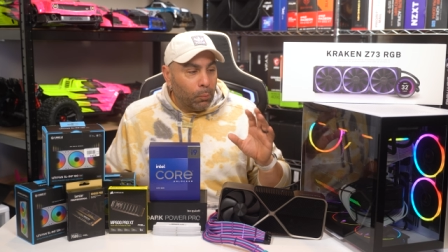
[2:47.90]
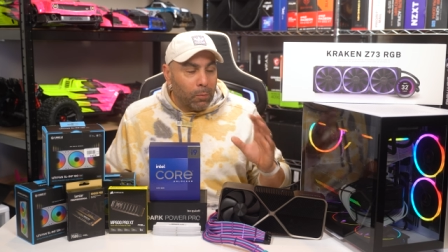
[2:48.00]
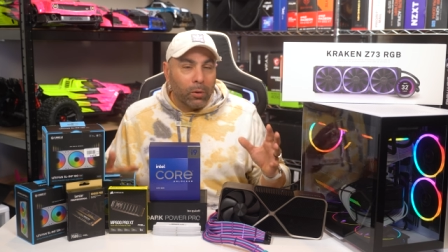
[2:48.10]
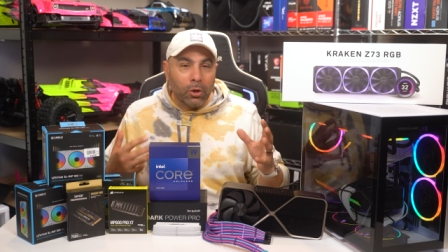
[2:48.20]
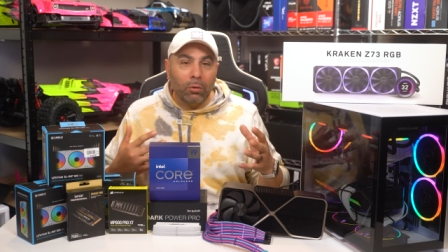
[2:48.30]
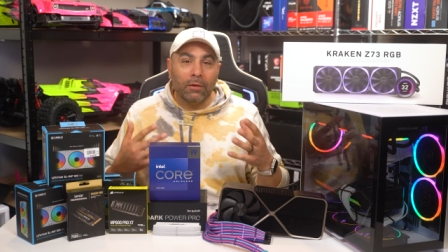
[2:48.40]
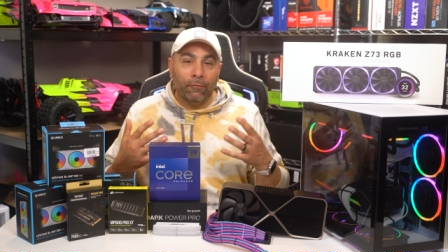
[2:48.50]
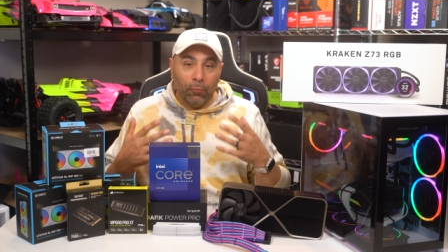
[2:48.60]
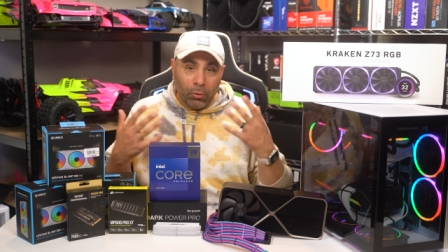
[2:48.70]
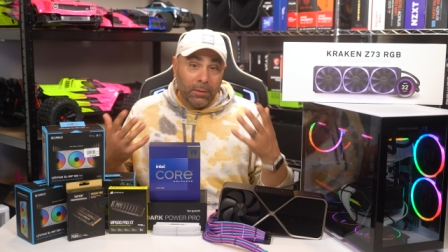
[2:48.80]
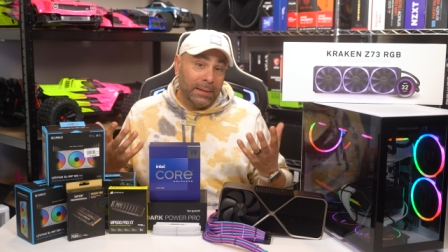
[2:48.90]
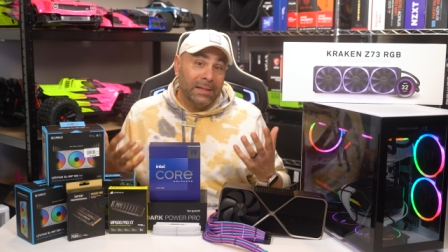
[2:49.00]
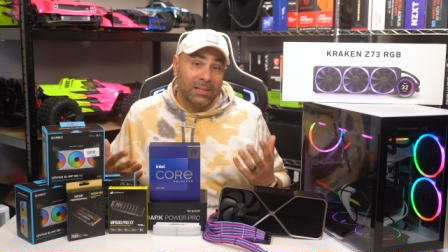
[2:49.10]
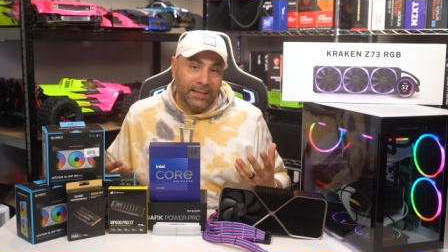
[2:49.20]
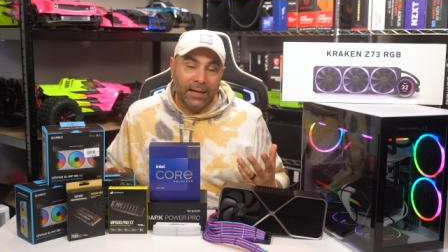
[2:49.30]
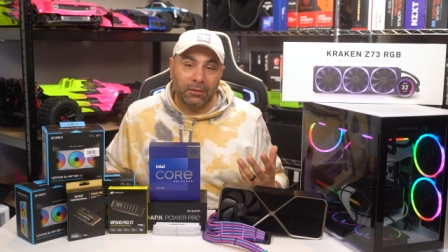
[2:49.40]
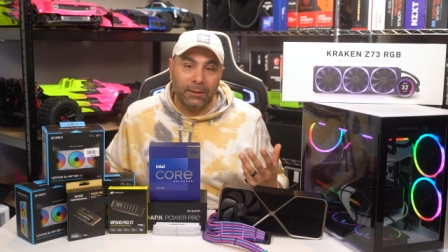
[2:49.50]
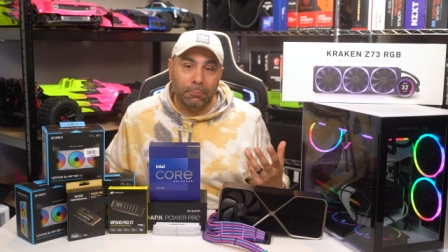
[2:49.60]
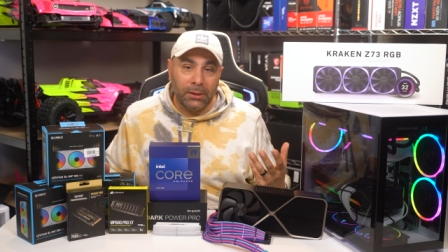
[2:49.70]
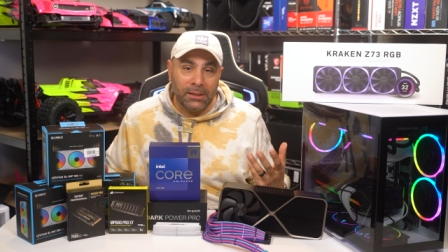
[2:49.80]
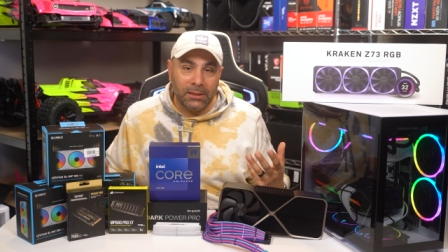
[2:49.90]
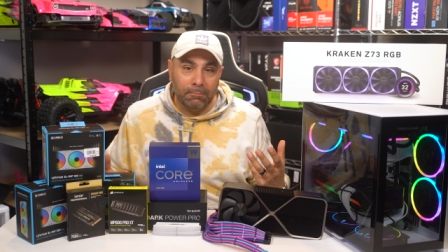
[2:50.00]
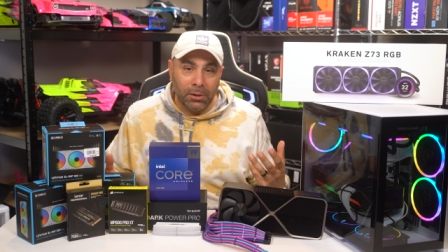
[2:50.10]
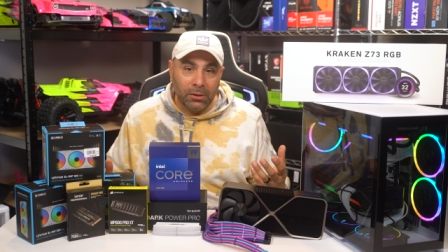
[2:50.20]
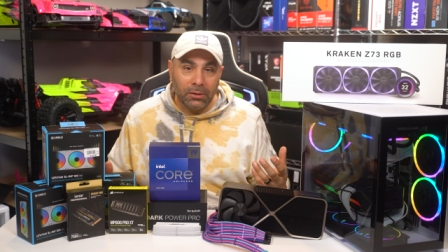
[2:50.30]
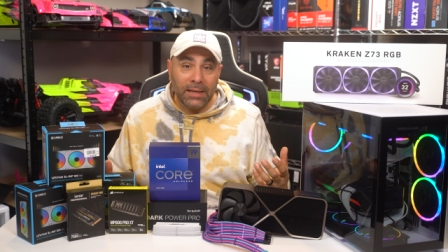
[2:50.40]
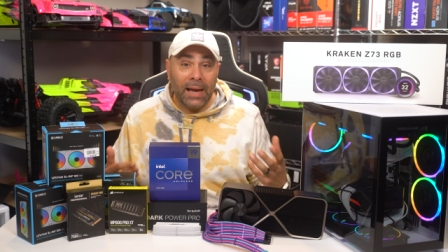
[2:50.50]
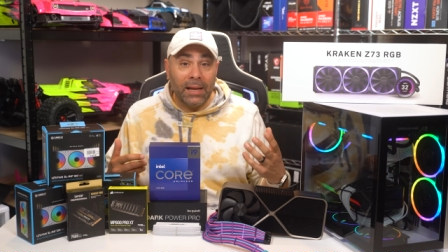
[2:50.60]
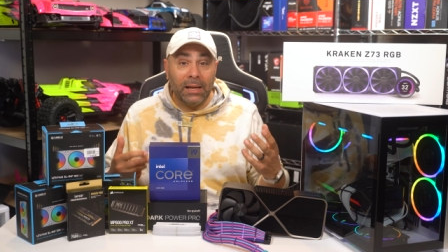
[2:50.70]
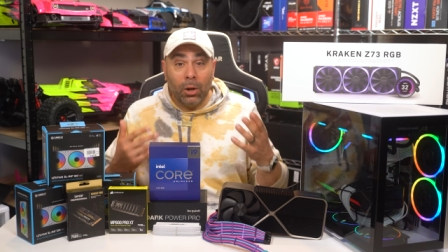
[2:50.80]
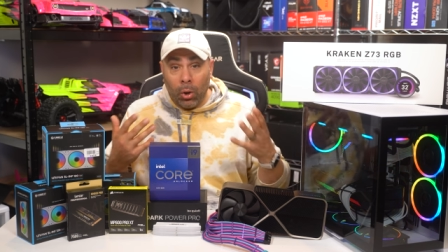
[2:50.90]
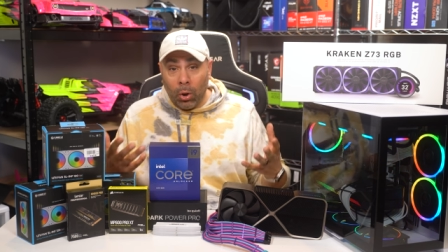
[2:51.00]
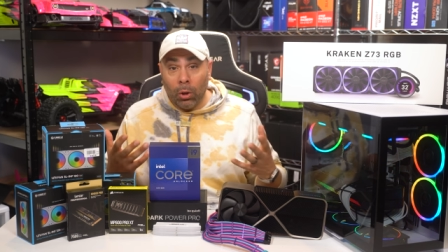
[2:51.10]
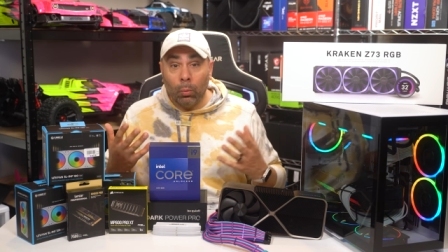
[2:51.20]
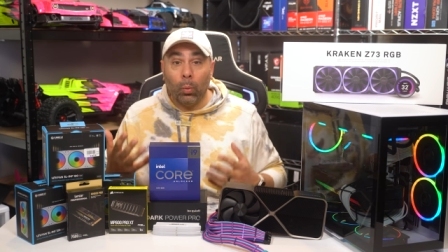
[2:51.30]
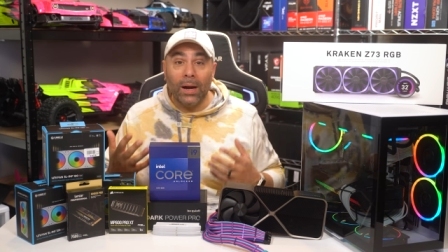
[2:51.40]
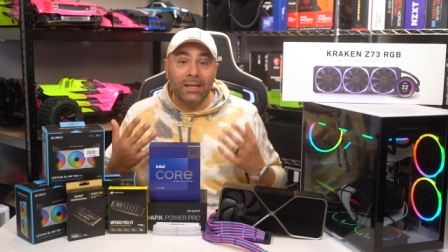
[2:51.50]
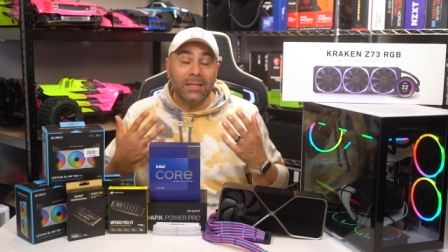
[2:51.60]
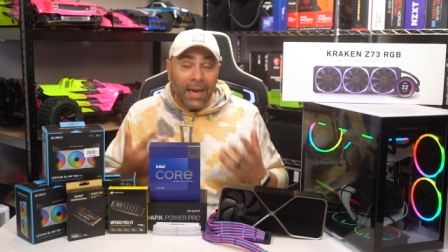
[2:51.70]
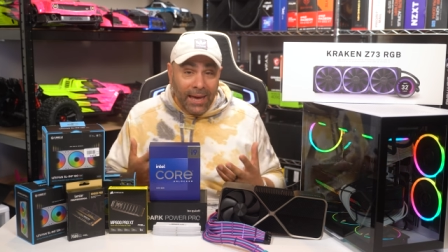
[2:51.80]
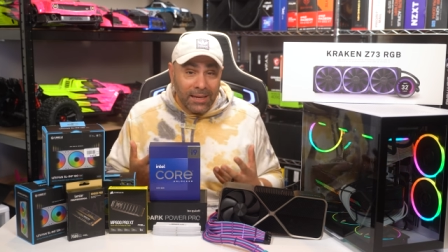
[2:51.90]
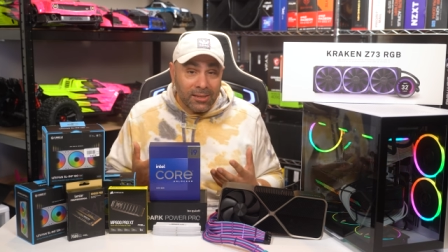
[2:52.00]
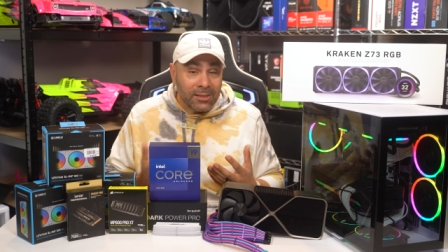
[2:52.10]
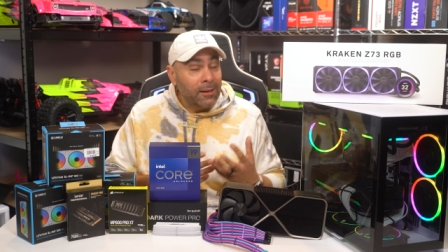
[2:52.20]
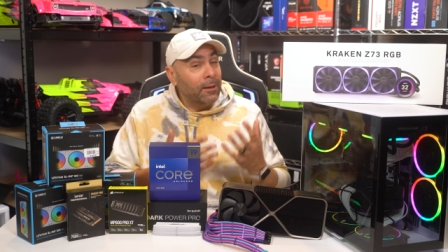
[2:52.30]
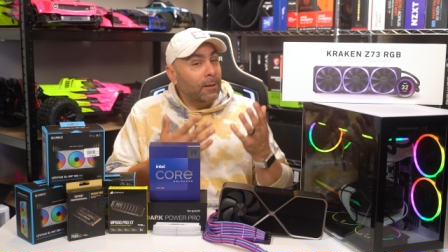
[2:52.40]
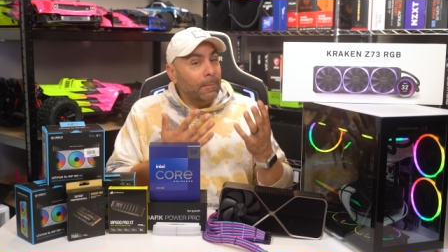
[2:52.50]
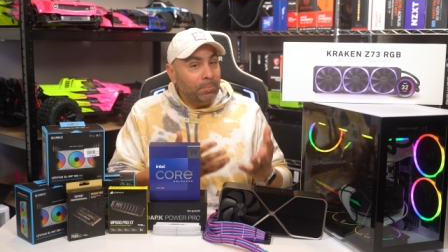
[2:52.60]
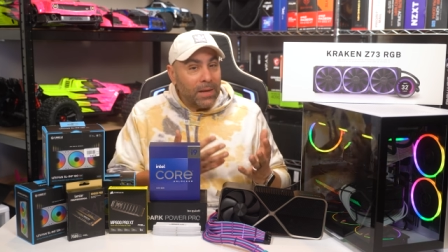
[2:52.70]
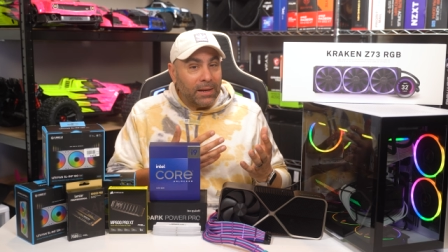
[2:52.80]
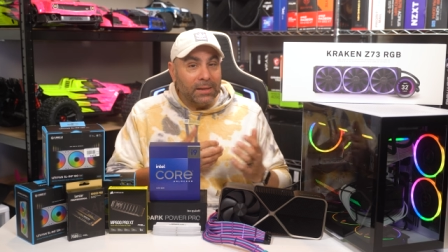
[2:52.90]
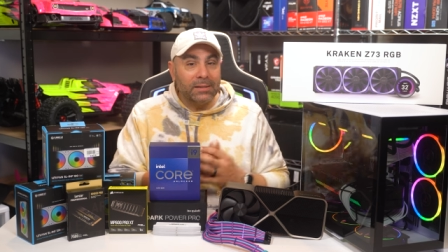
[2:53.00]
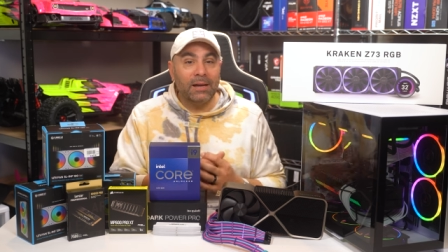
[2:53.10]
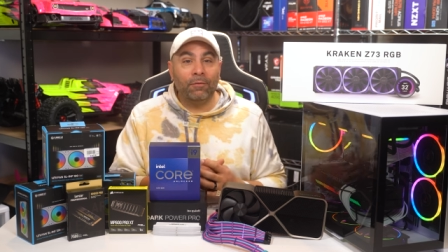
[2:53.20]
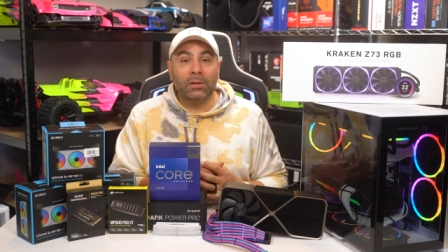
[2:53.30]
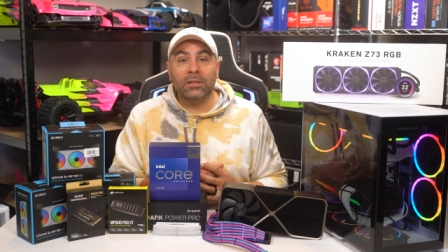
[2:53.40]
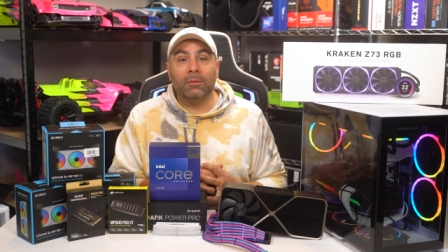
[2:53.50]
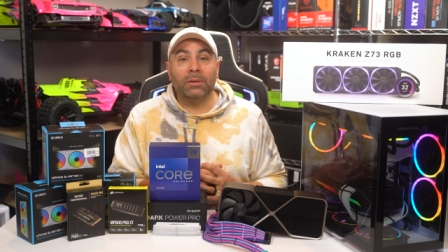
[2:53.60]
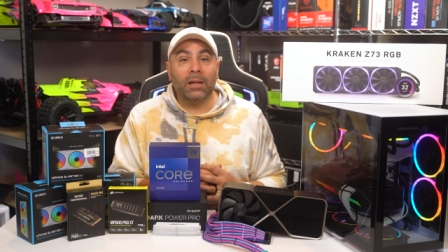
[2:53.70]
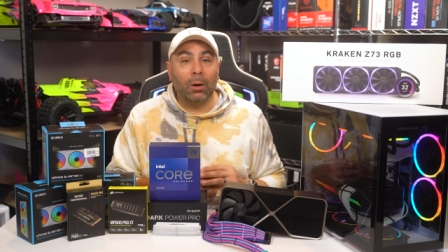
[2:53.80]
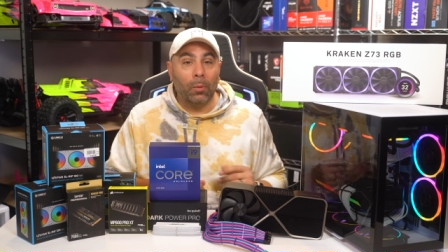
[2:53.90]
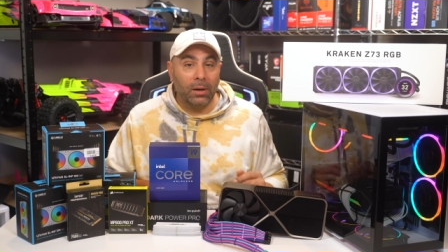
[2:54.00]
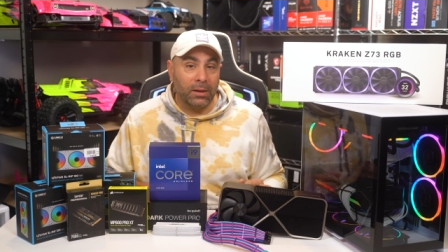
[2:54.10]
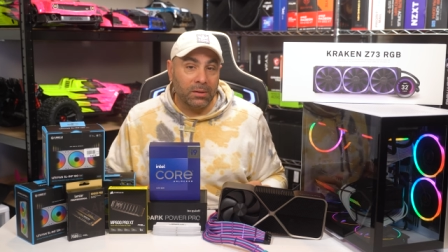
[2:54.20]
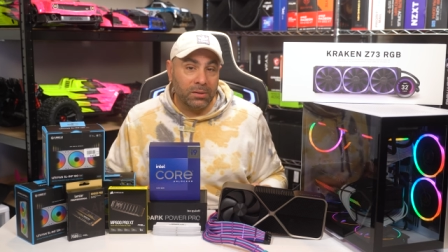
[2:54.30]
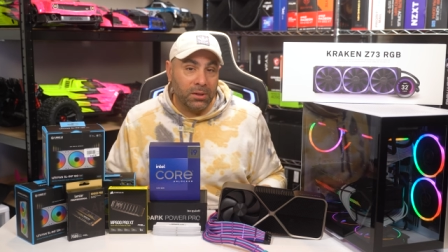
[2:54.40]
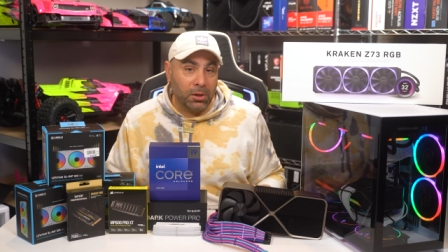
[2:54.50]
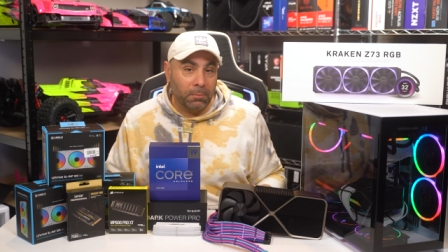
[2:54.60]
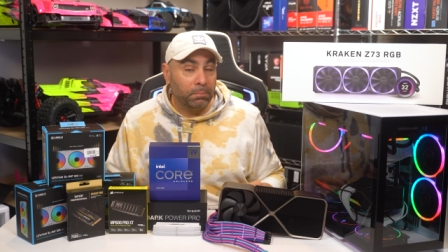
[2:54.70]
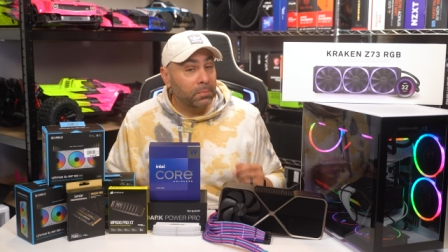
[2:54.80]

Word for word: when we're going for an aesthetically pleasing build and an all white case, that is definitely something that I wanna consider.